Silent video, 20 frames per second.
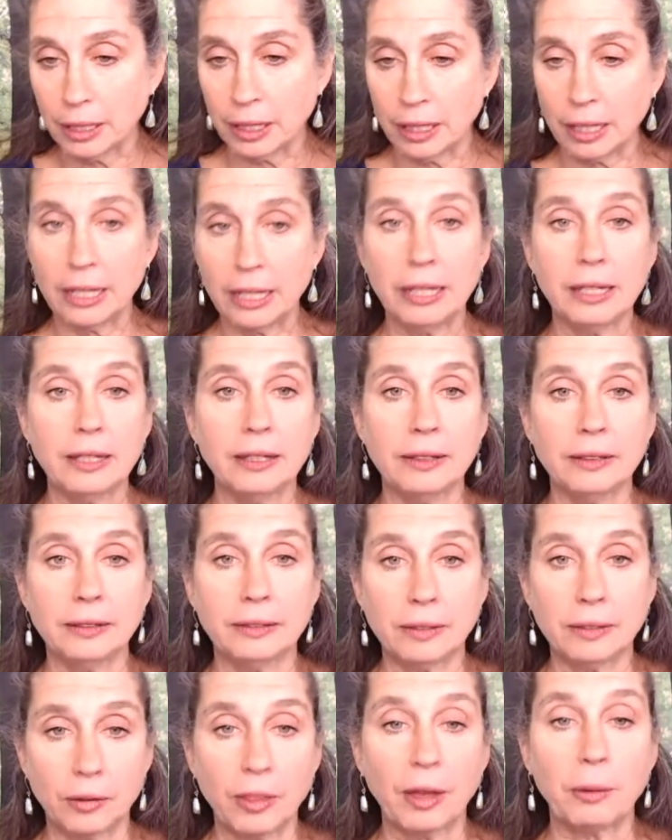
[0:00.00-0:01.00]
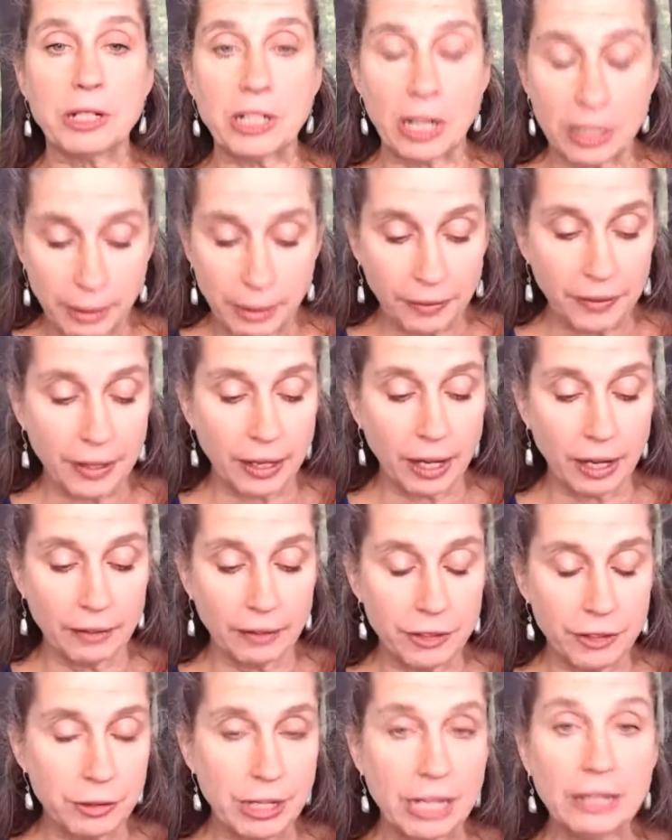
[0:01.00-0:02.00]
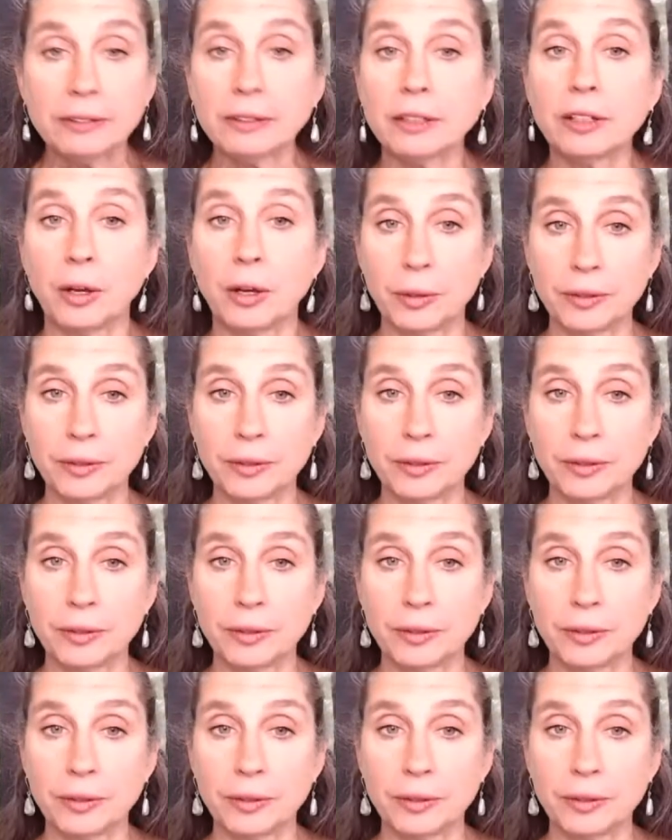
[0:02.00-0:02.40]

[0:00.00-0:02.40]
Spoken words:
a few days ago,